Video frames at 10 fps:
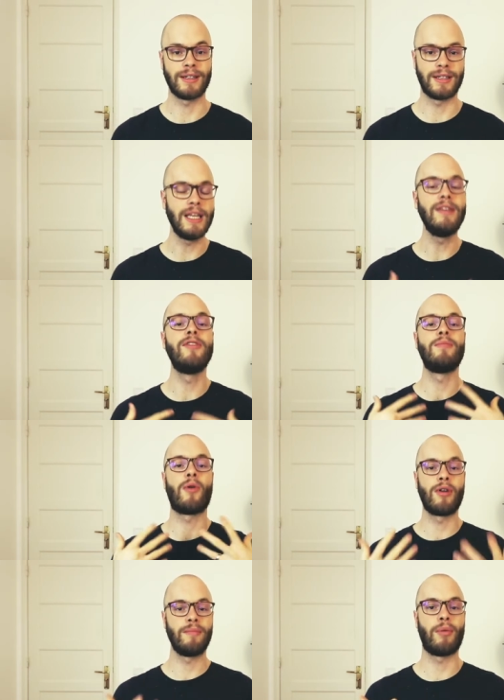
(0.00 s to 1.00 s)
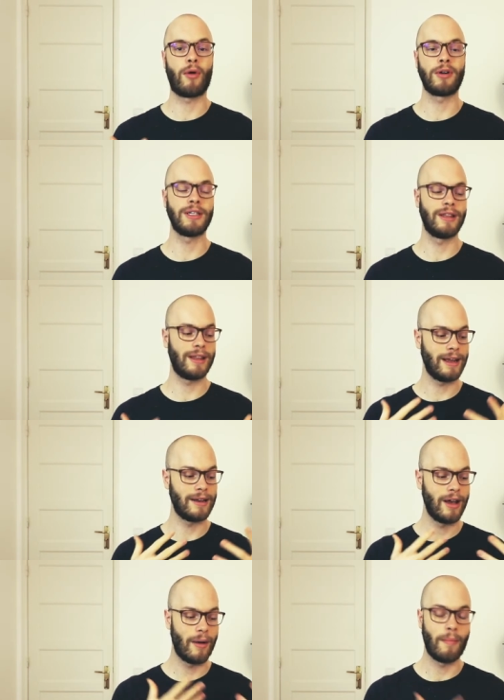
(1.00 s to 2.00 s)
It's even more important
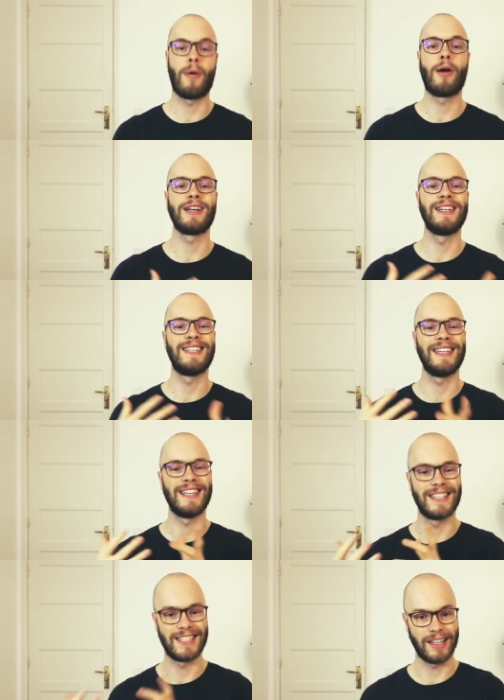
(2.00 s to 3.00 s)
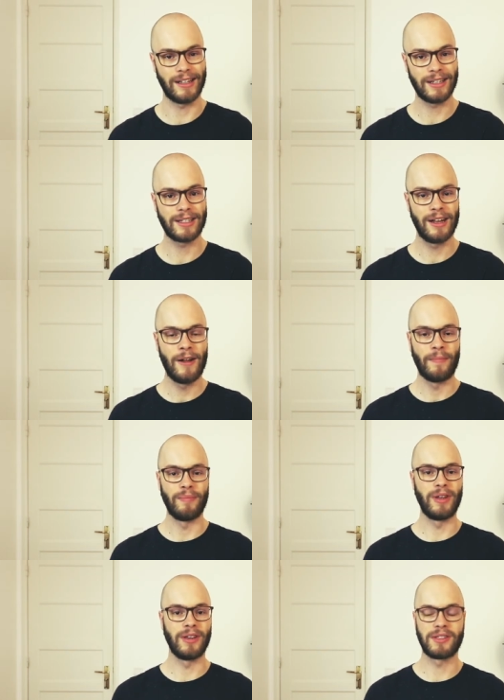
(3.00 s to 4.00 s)
than marketing and sales
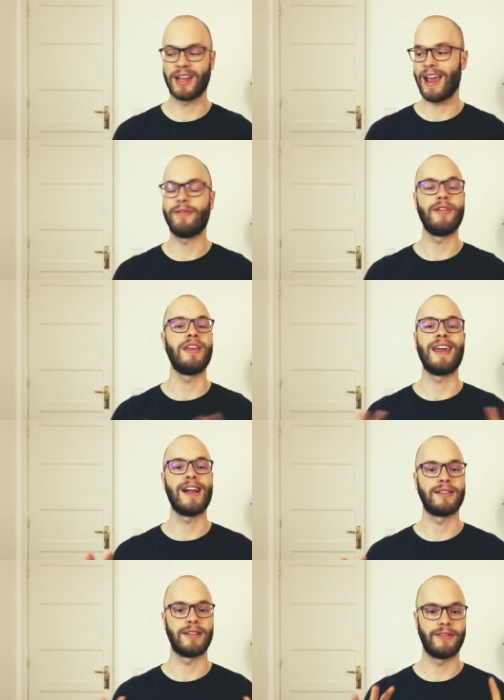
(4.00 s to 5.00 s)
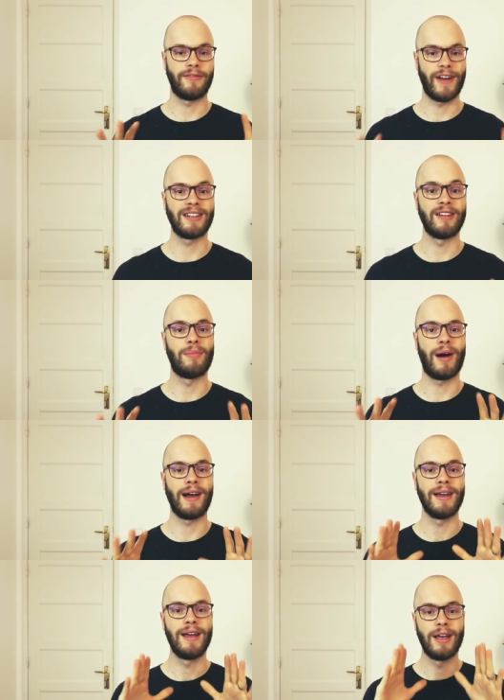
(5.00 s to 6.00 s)
because everything else is affected by